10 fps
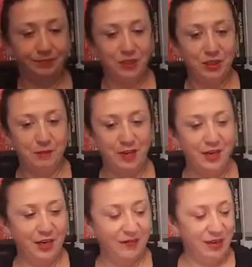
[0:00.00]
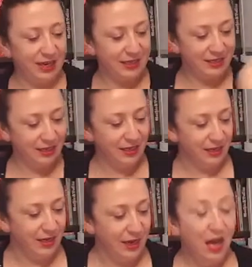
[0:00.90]
speaking of
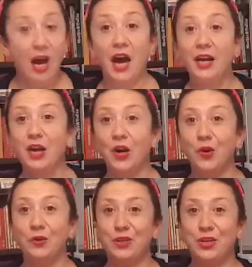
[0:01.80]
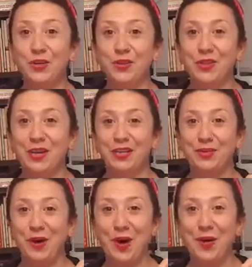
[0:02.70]
elastic, I go to the
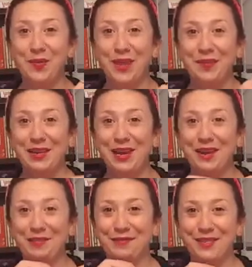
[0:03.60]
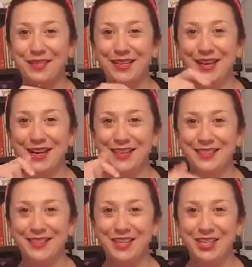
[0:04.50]
little hole that we left in our
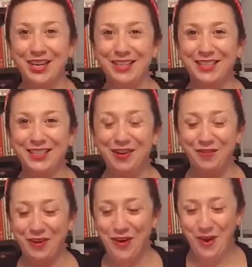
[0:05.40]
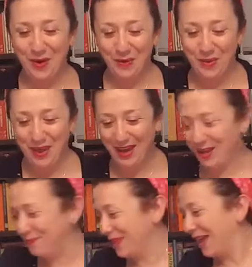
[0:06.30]
stitching. So I've got a hole
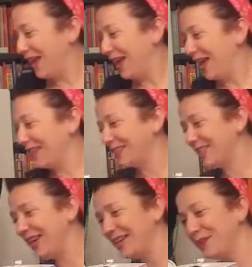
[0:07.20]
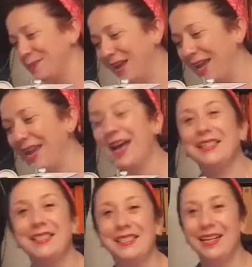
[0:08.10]
there and I take my
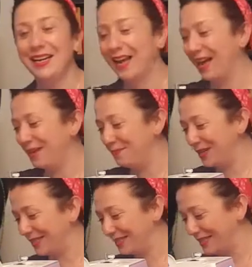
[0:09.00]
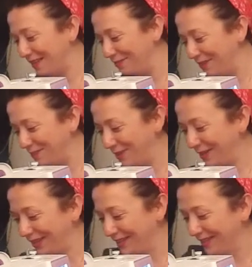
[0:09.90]
elastic and my safety
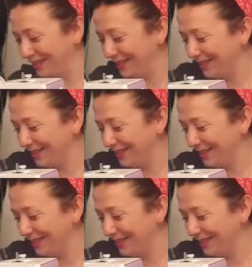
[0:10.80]
pin.